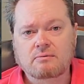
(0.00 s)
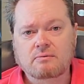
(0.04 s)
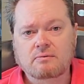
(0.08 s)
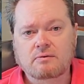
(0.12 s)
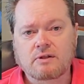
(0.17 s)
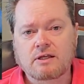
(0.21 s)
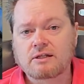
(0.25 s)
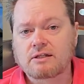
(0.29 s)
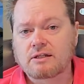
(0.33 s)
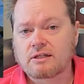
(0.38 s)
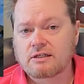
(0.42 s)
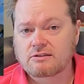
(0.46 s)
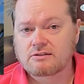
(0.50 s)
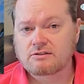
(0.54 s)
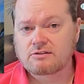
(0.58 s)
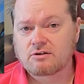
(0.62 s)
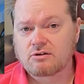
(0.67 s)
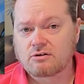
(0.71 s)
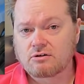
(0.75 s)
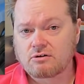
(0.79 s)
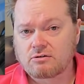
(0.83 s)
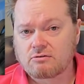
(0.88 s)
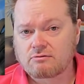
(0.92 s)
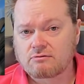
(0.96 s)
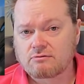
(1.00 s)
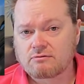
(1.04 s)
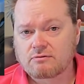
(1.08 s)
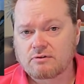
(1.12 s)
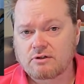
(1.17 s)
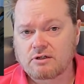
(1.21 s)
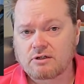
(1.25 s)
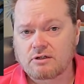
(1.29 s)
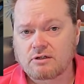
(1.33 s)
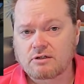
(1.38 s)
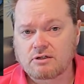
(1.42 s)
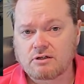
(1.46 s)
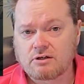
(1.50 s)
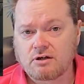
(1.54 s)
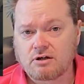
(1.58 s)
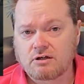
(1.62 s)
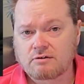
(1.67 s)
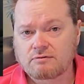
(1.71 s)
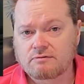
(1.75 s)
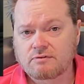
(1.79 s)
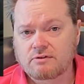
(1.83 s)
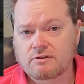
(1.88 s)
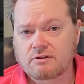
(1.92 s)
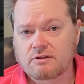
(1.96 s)
They did serve
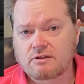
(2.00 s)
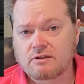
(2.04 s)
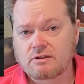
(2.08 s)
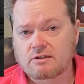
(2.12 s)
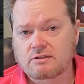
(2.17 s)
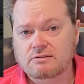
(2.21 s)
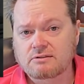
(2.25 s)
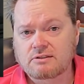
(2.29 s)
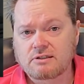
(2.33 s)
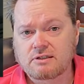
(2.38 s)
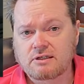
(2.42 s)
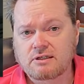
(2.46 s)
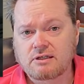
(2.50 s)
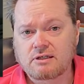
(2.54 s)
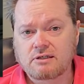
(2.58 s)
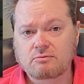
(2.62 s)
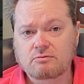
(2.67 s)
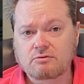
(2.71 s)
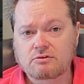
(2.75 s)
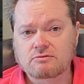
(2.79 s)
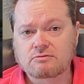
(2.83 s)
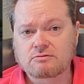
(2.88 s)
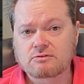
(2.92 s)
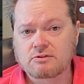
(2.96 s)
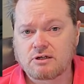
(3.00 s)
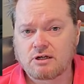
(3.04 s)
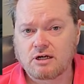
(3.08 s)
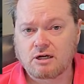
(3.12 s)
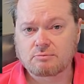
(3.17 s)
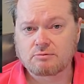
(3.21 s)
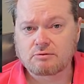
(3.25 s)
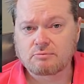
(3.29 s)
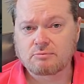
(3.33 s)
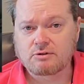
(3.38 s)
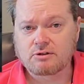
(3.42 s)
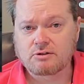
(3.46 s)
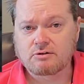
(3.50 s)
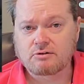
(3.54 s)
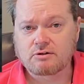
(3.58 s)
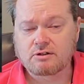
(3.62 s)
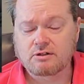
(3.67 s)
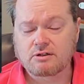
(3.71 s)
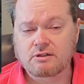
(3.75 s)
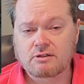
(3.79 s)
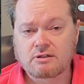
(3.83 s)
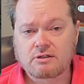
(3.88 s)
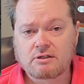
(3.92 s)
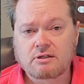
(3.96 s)
coffee and tea, which was
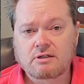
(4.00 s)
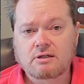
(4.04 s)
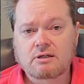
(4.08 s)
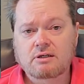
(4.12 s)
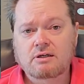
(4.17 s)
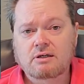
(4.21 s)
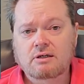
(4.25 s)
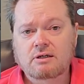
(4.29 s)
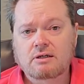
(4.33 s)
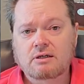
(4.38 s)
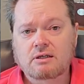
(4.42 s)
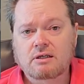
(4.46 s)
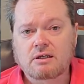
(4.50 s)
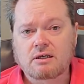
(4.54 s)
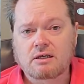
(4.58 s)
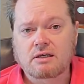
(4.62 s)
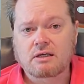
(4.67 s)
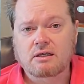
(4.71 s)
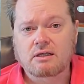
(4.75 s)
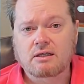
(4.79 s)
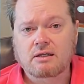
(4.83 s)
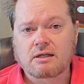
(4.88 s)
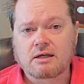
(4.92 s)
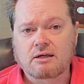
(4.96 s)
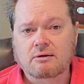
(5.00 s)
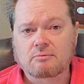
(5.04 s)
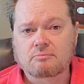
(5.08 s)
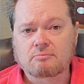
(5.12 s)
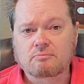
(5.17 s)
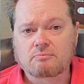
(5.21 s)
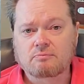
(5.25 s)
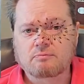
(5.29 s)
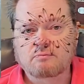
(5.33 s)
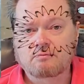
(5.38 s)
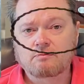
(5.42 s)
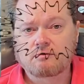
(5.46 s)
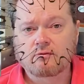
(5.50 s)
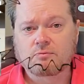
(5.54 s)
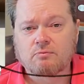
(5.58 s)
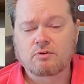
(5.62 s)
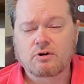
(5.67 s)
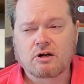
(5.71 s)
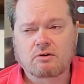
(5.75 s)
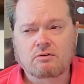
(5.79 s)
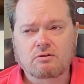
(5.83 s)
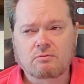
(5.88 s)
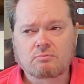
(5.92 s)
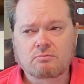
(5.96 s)
complimentary. And from what
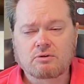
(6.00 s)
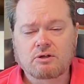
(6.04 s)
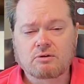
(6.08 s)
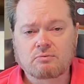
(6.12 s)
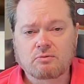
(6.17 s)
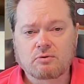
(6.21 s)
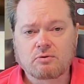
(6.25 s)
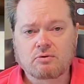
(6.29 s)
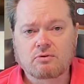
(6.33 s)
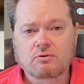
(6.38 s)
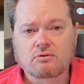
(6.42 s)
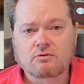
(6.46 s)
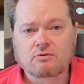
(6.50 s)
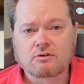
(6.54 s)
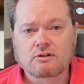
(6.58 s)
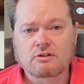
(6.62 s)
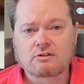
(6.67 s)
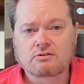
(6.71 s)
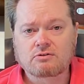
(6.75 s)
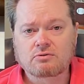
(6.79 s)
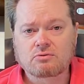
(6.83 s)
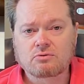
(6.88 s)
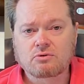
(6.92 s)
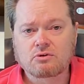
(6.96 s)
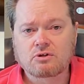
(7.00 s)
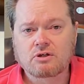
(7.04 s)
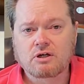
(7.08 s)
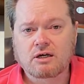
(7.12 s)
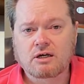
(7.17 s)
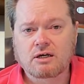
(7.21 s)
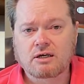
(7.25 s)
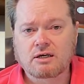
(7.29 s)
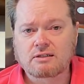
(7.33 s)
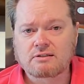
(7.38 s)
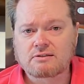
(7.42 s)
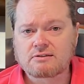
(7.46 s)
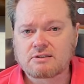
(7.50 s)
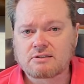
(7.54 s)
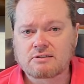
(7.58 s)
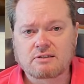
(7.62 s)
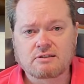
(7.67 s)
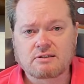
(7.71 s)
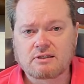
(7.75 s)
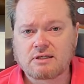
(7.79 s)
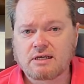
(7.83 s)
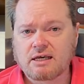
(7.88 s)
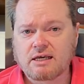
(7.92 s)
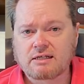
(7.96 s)
I remember, the tour guide said that
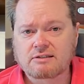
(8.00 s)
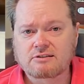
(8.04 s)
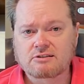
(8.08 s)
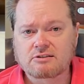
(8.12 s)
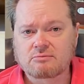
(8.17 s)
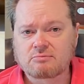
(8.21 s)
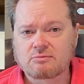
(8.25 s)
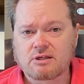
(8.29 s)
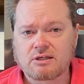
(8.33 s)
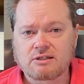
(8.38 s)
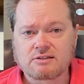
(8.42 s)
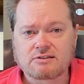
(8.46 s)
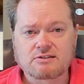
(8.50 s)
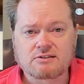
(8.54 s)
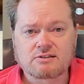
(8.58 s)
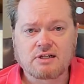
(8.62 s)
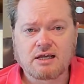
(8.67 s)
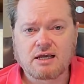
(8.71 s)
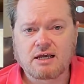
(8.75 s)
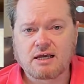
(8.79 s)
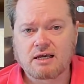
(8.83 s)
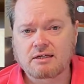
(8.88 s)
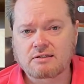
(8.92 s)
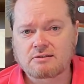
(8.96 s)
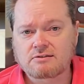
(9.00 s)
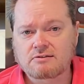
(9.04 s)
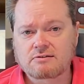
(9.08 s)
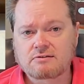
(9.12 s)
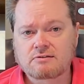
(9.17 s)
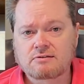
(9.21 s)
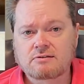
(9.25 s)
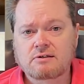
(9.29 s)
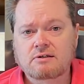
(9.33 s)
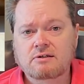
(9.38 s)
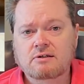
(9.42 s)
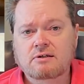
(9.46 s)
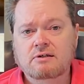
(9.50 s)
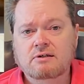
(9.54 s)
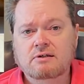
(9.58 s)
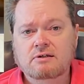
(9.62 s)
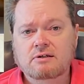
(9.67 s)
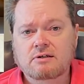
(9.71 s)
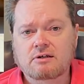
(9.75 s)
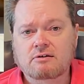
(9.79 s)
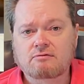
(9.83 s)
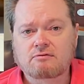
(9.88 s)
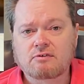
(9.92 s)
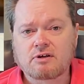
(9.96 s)
they had some like snacks
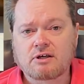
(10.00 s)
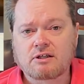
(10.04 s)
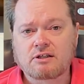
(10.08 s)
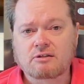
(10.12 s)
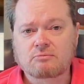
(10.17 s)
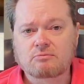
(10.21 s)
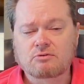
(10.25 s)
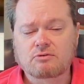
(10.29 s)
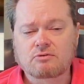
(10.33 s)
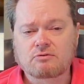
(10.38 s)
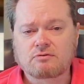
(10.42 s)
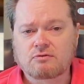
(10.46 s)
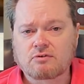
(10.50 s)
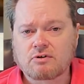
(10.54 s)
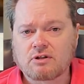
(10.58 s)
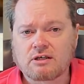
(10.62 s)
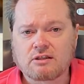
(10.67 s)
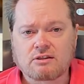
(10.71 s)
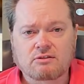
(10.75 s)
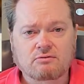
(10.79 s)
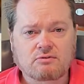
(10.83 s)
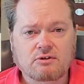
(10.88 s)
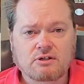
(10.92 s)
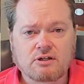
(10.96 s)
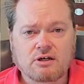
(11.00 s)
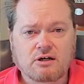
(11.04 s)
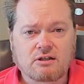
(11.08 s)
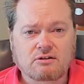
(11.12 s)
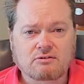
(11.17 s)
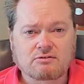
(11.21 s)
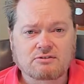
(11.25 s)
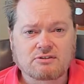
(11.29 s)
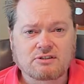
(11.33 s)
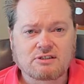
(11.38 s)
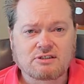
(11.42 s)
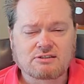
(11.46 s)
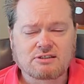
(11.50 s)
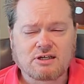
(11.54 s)
available for like $3 each.